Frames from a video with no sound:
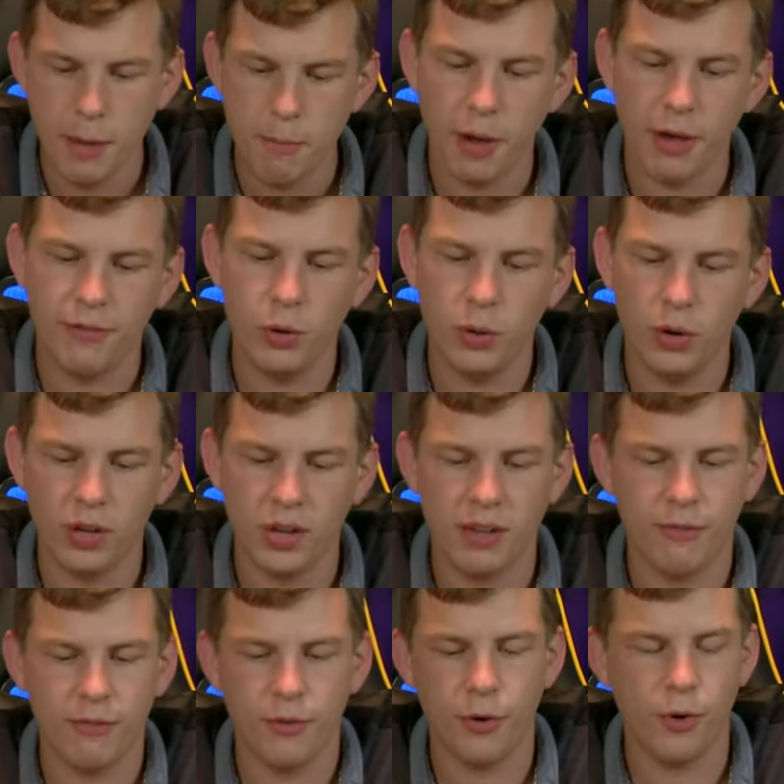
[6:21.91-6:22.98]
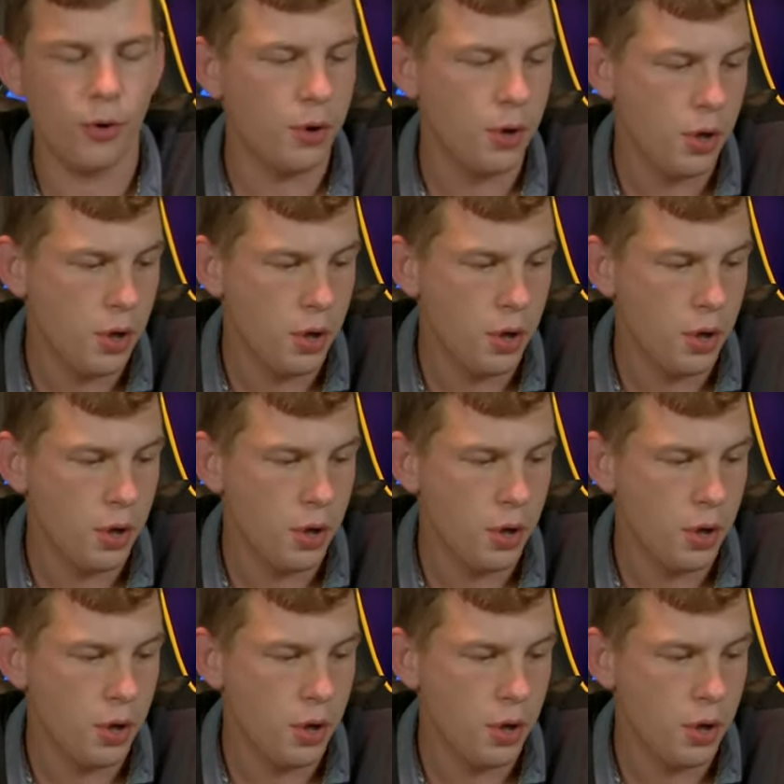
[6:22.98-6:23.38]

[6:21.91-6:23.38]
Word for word: But if you are looking for